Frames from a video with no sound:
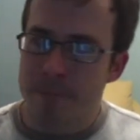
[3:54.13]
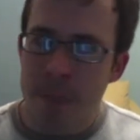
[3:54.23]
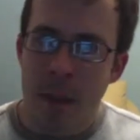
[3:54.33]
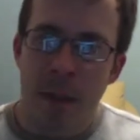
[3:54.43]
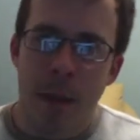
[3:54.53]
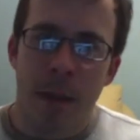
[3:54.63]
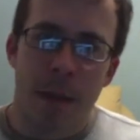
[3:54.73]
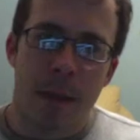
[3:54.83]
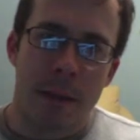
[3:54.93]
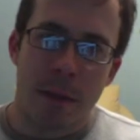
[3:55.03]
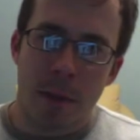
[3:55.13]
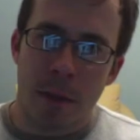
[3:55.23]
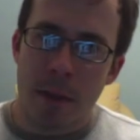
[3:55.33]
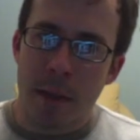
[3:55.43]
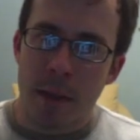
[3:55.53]
a well done beer.
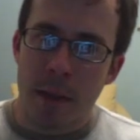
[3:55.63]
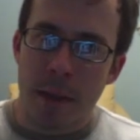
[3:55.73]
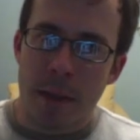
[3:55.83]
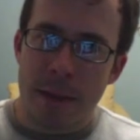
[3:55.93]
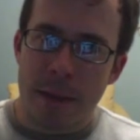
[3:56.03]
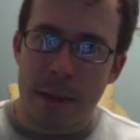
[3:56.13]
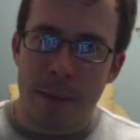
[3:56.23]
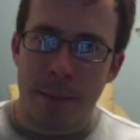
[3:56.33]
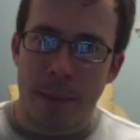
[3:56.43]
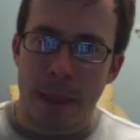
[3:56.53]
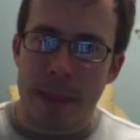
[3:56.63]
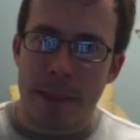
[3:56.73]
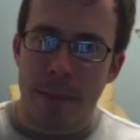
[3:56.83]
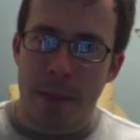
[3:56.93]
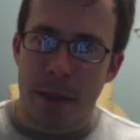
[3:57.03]
This one,
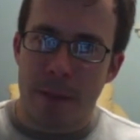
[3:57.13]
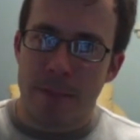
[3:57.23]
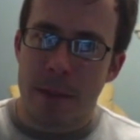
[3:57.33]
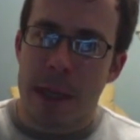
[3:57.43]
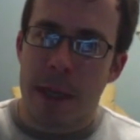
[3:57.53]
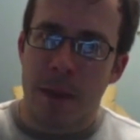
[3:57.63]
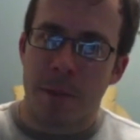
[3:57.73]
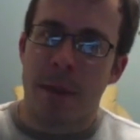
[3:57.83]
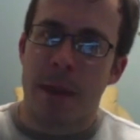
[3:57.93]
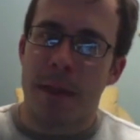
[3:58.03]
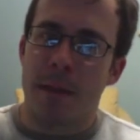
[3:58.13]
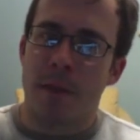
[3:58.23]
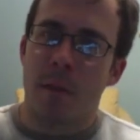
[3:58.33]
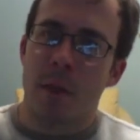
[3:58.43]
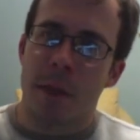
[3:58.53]
same base beer,
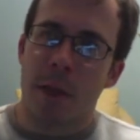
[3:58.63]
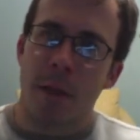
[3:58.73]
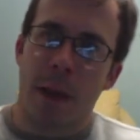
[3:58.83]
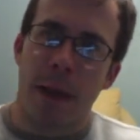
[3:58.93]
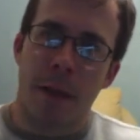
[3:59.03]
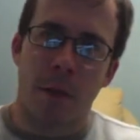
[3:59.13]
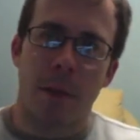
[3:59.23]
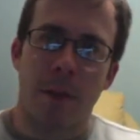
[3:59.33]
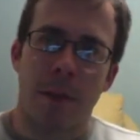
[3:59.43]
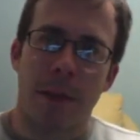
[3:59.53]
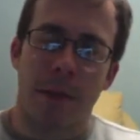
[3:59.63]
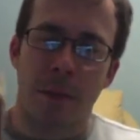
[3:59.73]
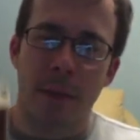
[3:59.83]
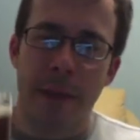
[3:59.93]
but would go